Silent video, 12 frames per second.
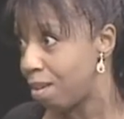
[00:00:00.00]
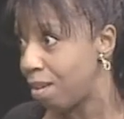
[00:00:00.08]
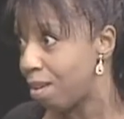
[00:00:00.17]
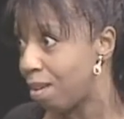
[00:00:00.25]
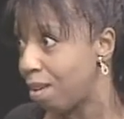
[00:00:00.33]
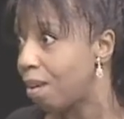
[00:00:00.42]

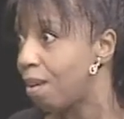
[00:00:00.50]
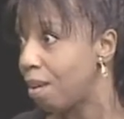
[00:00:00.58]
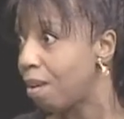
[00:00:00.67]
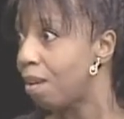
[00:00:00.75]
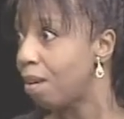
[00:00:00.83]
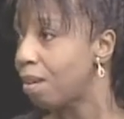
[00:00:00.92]
You
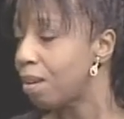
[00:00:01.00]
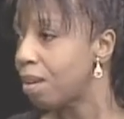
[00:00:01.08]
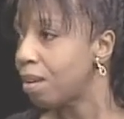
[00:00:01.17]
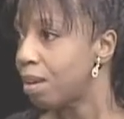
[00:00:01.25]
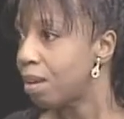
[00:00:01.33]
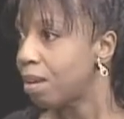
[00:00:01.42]
don't, and at
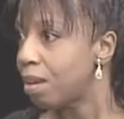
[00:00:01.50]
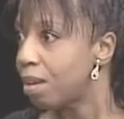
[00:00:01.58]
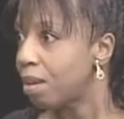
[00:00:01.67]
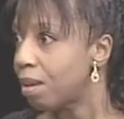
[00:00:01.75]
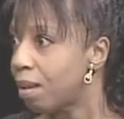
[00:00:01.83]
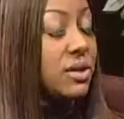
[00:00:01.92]
that
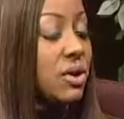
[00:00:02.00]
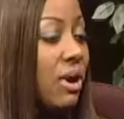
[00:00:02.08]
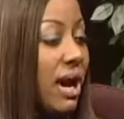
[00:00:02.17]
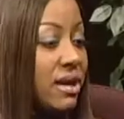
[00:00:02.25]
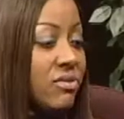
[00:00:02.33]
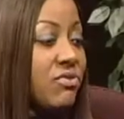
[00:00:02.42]
age,
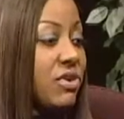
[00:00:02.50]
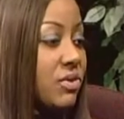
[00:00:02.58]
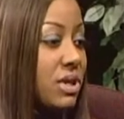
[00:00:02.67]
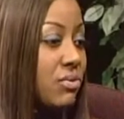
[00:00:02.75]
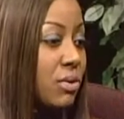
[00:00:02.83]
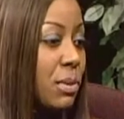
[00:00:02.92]
I can
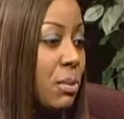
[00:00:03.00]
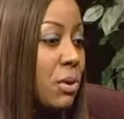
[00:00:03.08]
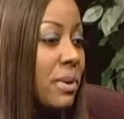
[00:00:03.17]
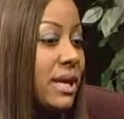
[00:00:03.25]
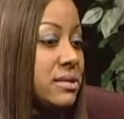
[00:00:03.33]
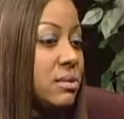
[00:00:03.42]
vividly remember
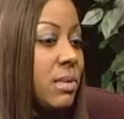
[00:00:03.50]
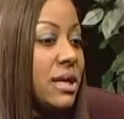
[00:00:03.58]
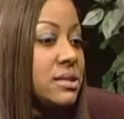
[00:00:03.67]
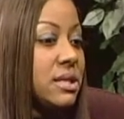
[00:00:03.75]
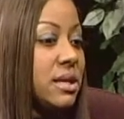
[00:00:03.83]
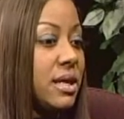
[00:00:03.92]
back to my
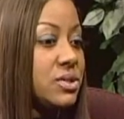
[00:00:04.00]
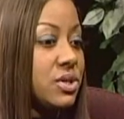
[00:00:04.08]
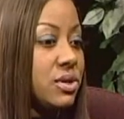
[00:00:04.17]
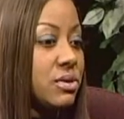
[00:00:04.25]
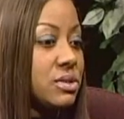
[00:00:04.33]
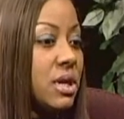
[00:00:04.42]
teenage
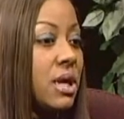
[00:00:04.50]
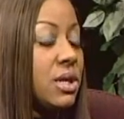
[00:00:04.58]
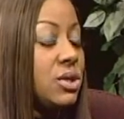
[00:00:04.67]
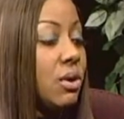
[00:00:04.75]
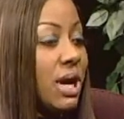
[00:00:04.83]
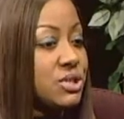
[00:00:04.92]
years.
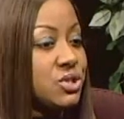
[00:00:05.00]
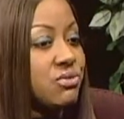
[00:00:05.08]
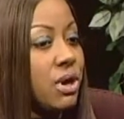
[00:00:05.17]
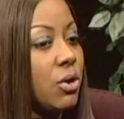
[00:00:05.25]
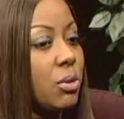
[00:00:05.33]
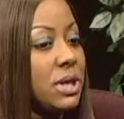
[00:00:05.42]
I
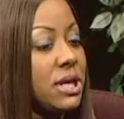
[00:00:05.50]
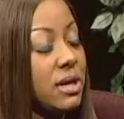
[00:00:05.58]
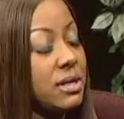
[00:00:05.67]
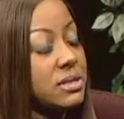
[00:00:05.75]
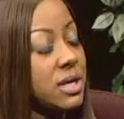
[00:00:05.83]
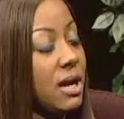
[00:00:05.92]
struggled
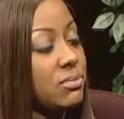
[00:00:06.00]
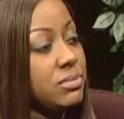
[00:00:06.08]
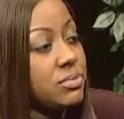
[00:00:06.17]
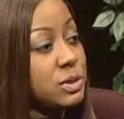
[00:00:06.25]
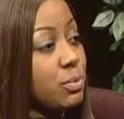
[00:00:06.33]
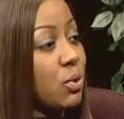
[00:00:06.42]
because I
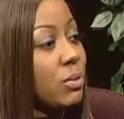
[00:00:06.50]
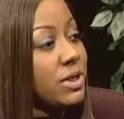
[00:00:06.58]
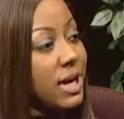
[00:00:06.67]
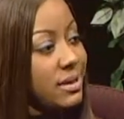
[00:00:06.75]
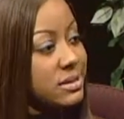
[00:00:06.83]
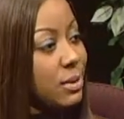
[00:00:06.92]
was born with
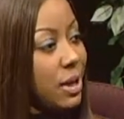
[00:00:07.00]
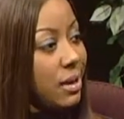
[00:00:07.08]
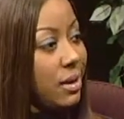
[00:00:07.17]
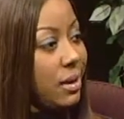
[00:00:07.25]
eczema.